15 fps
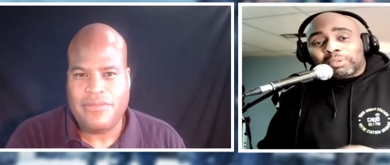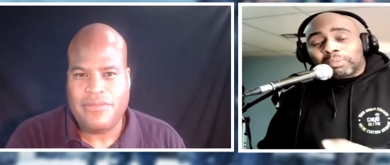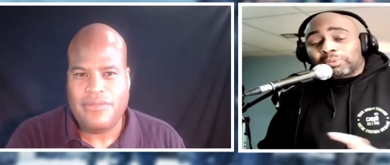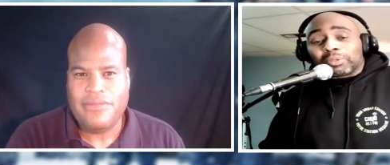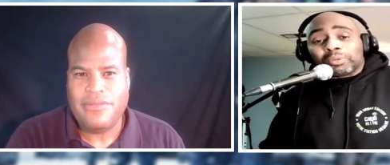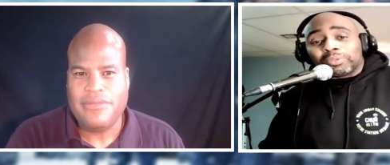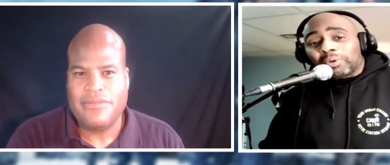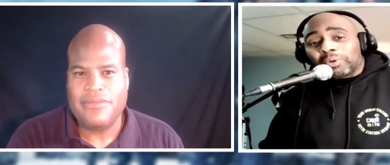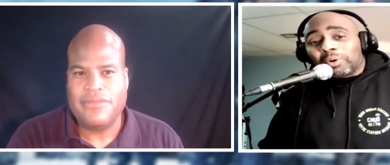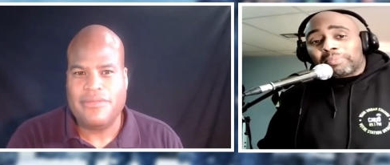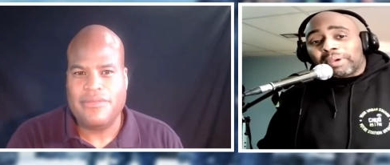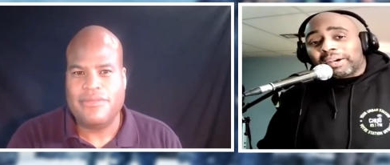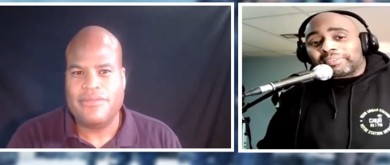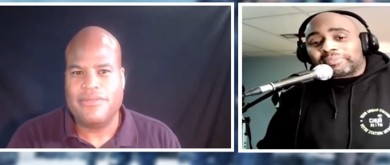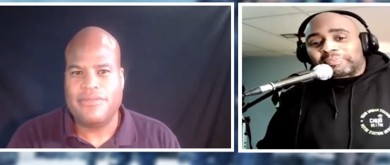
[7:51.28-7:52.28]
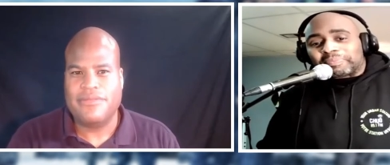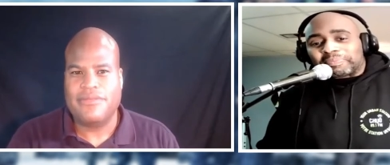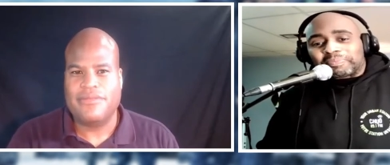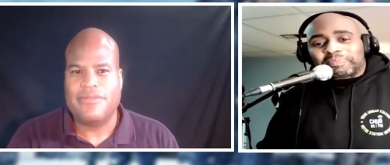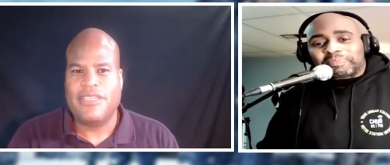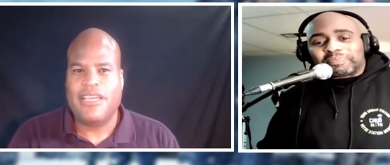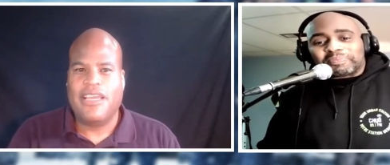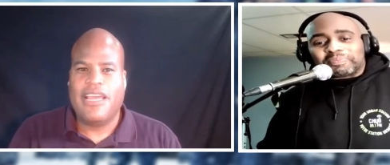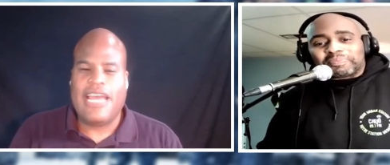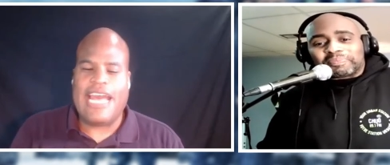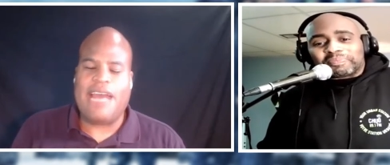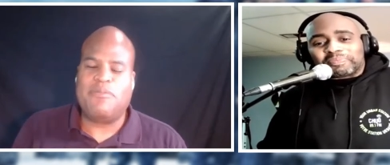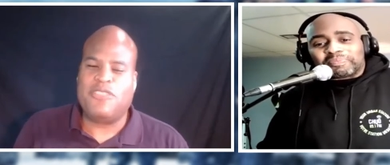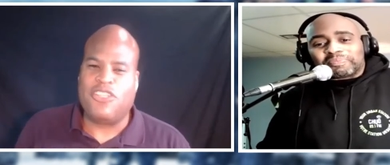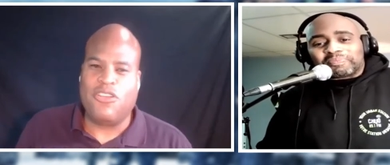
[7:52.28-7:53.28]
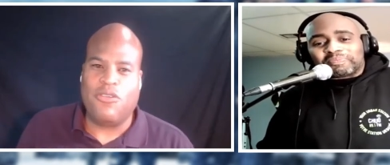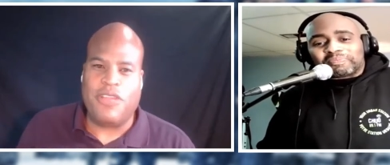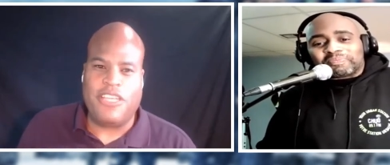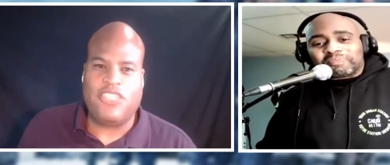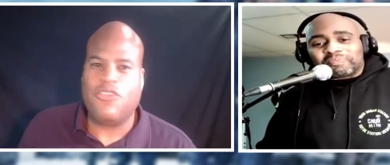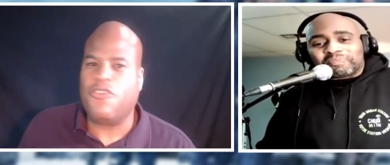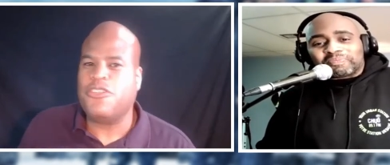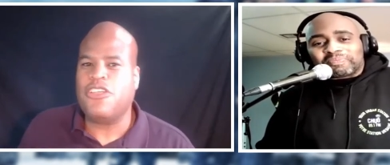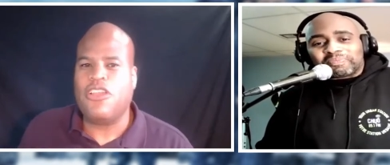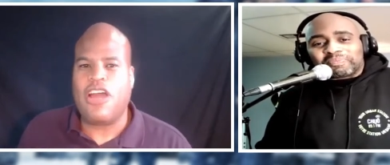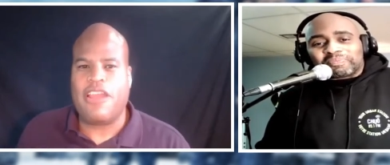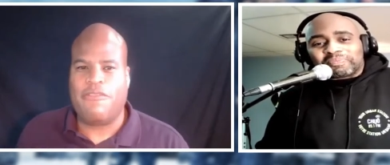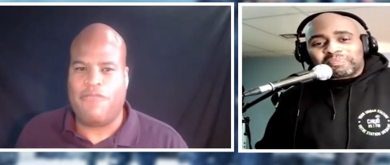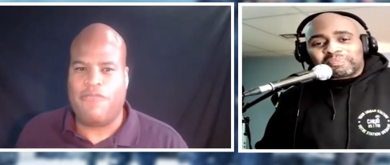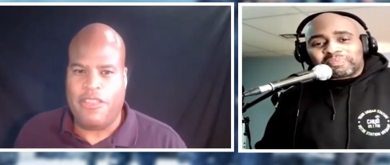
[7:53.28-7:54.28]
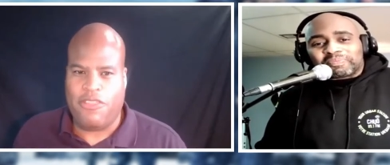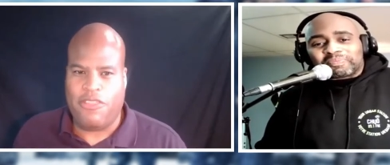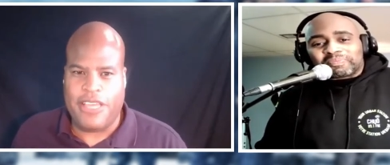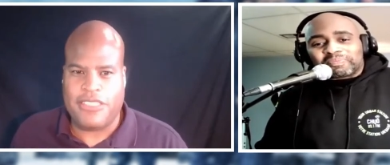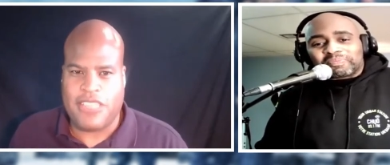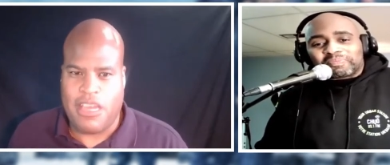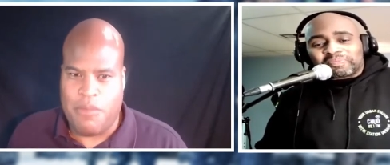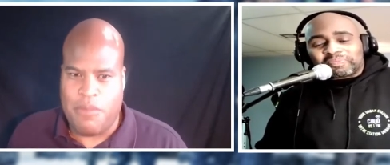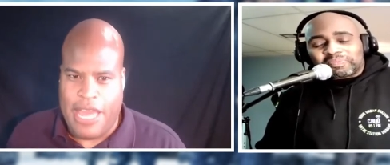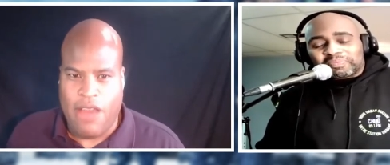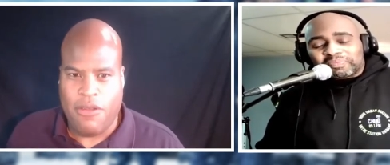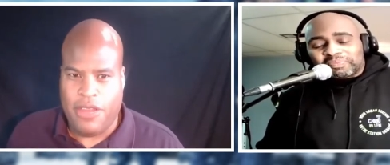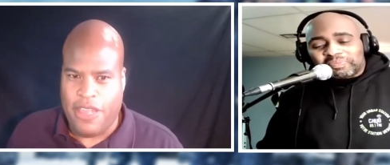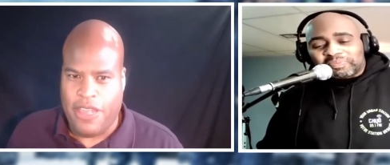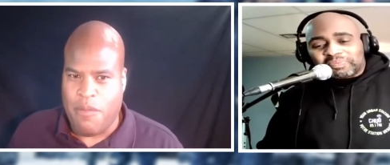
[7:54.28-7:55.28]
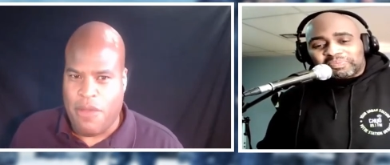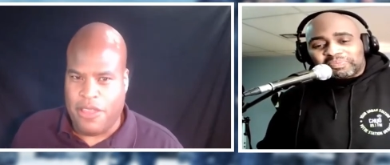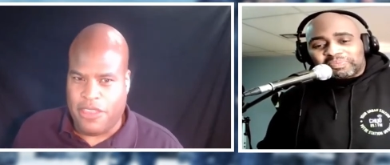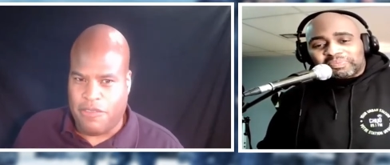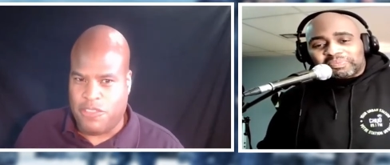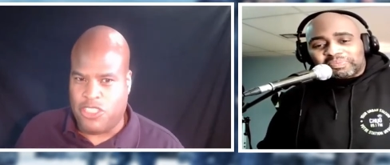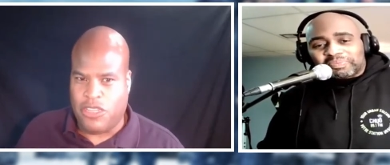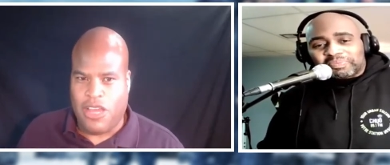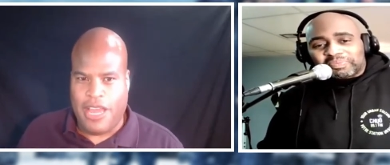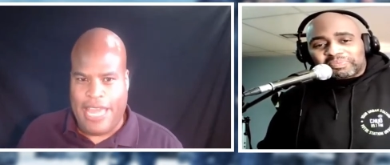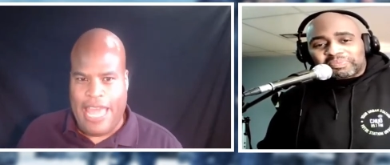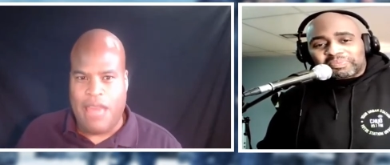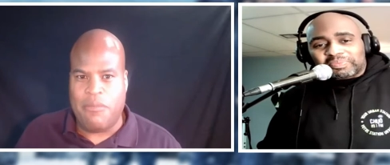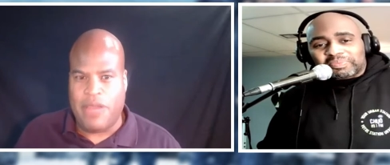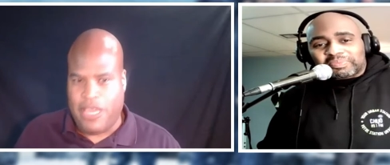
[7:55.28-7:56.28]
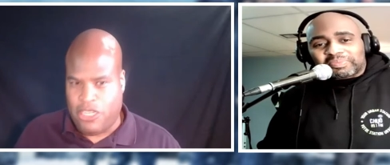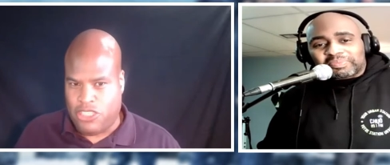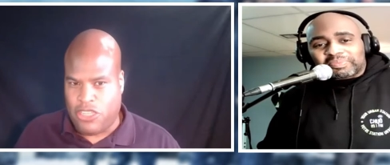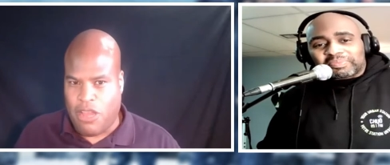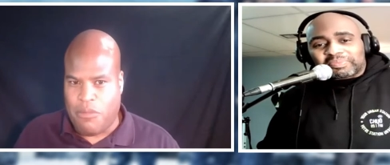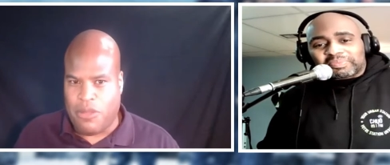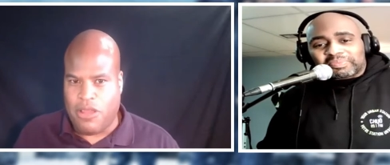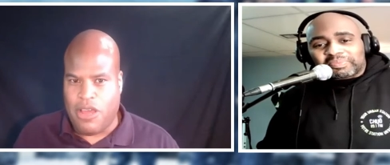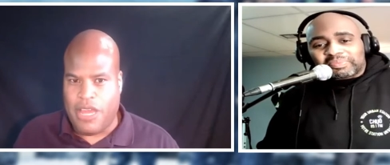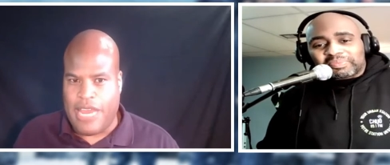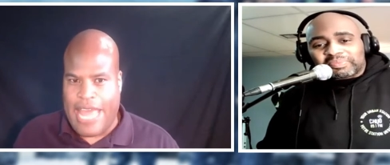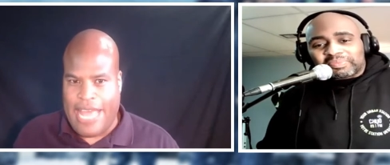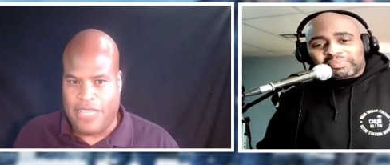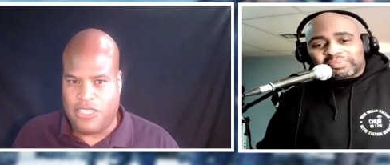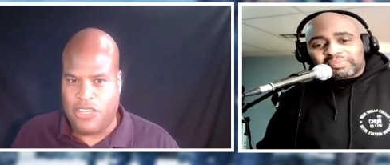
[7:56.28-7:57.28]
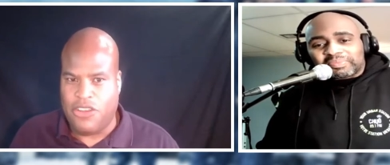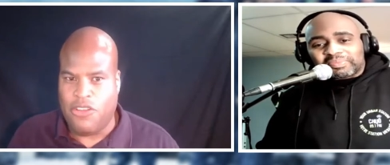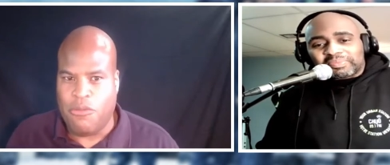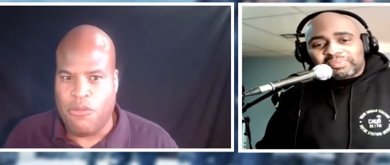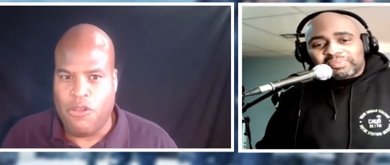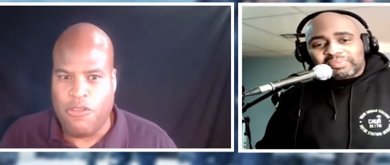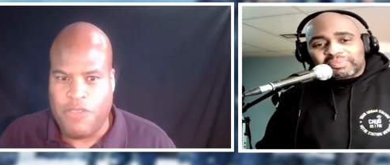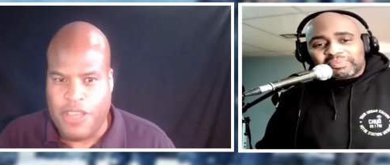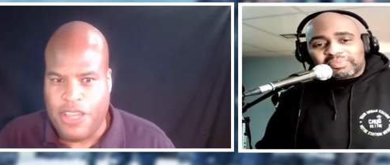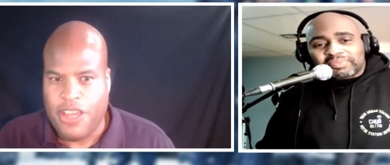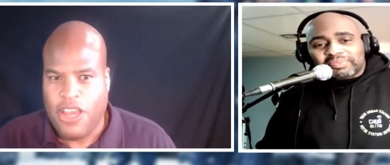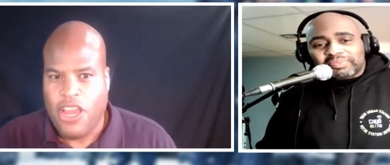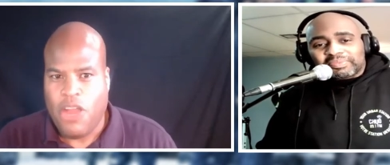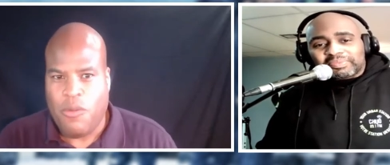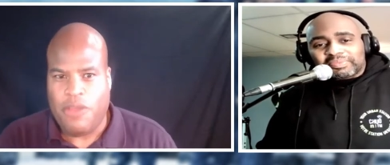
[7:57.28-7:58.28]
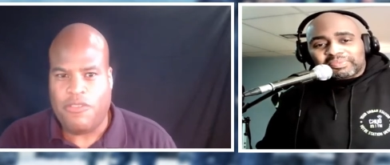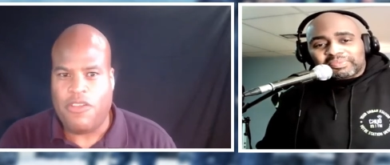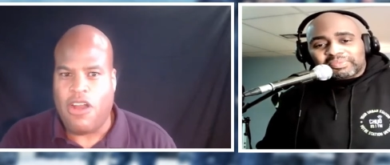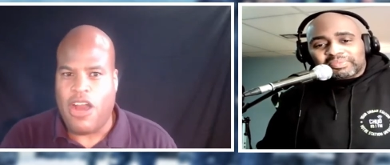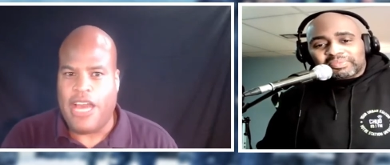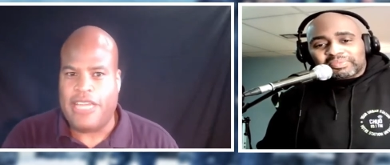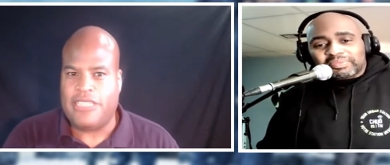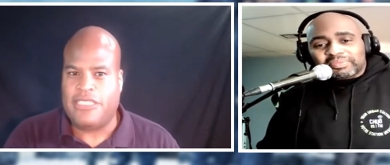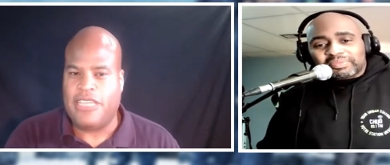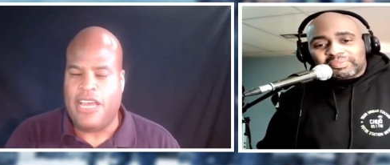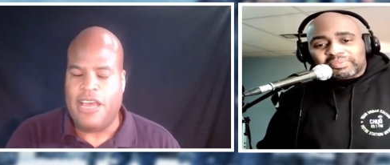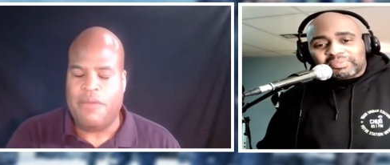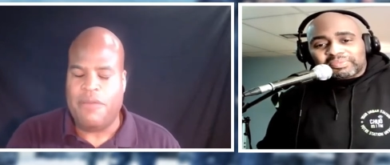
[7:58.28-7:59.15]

Speaker 1: people don't know about?
Speaker 2: Absolutely. So there's a lot of fun things coming out in the month of July. M Night Shyamalan has a new movie. We've got.